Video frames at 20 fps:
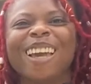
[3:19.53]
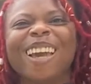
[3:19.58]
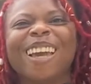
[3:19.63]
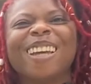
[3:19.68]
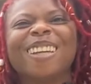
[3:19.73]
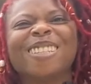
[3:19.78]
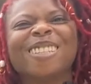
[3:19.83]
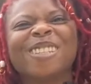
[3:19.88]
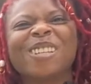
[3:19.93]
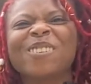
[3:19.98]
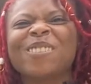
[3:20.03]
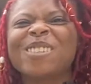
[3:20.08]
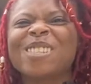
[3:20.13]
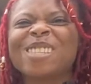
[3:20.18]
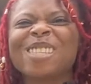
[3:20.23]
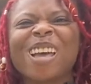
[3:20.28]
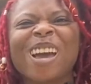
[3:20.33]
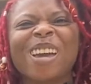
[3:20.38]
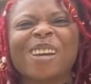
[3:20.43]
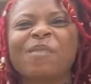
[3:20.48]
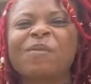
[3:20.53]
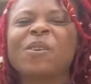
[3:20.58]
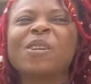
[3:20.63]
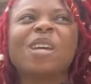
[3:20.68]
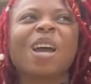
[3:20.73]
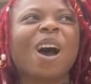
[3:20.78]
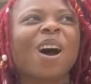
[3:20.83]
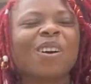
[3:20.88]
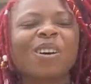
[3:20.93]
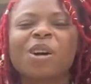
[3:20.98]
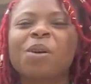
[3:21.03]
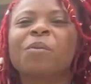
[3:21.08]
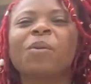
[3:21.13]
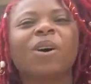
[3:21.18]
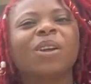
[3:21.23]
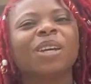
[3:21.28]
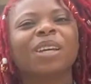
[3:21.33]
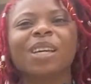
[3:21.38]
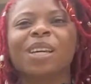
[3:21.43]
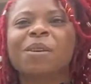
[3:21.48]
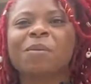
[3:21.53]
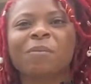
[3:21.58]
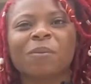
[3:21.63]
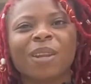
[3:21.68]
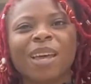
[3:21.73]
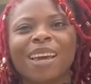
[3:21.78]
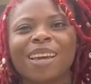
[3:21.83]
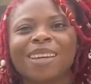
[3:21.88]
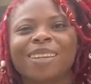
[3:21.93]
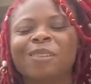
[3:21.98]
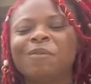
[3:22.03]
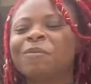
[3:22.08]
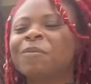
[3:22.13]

And she was like, well, y'all come on and get a plate.